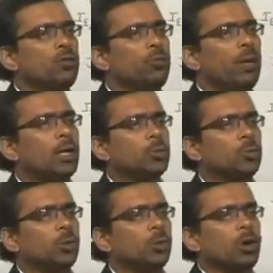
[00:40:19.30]
Sanjeev
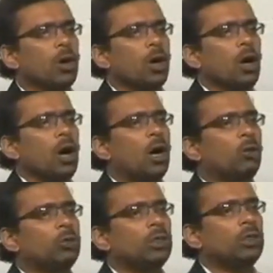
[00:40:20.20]
Bilaspur.
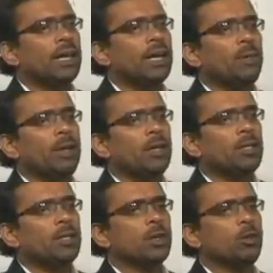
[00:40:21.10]
How this
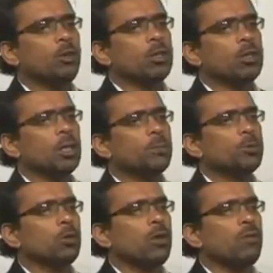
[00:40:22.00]
current mirror circuit
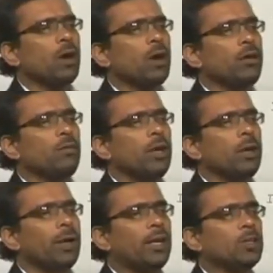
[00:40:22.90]
is substitute of
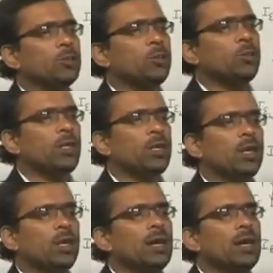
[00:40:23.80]
RE where minus
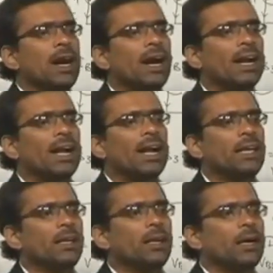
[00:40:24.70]
VEE
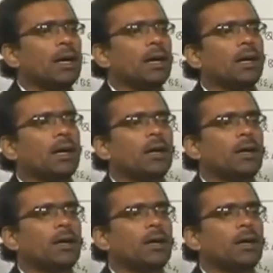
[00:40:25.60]
and IE in